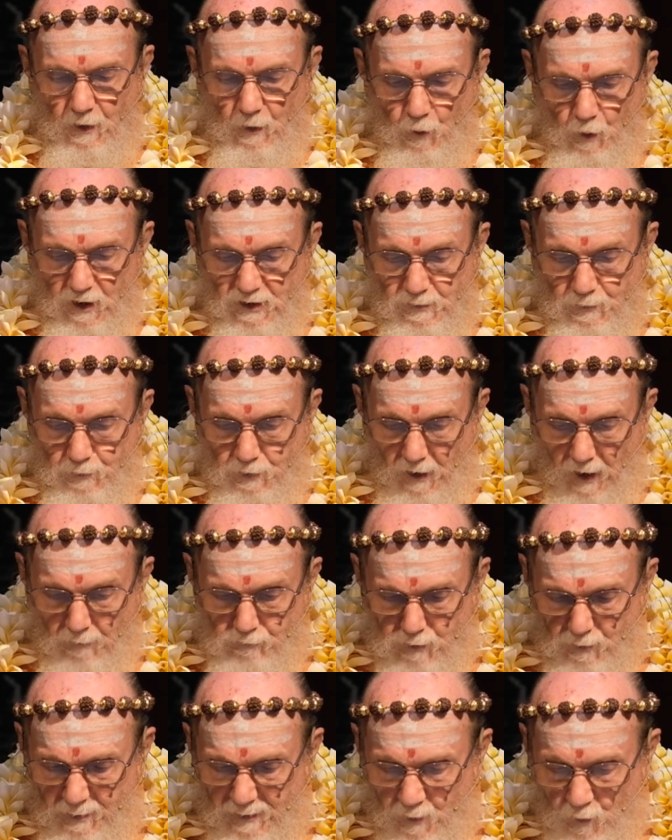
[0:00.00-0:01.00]
which
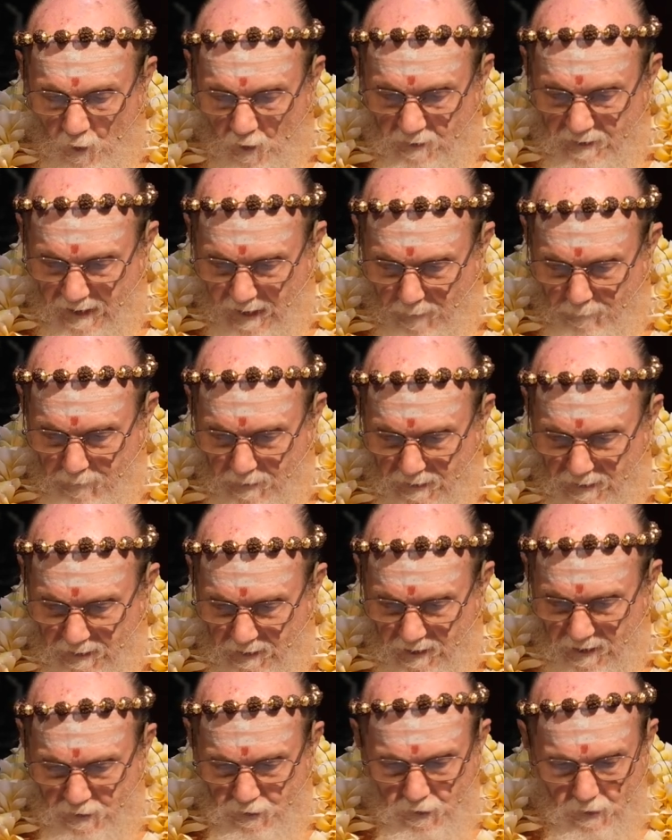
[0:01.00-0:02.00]
probably won't happen
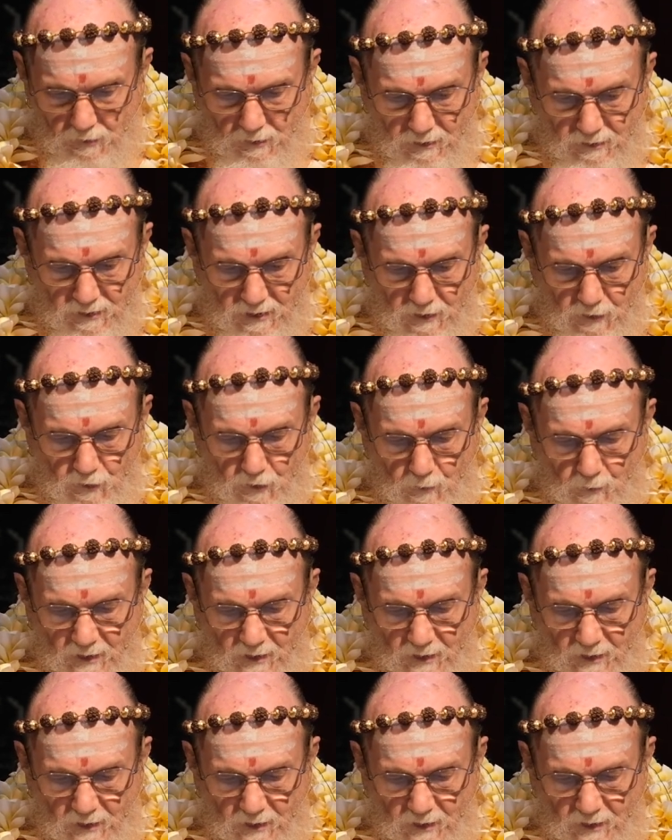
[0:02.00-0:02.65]
unless you continue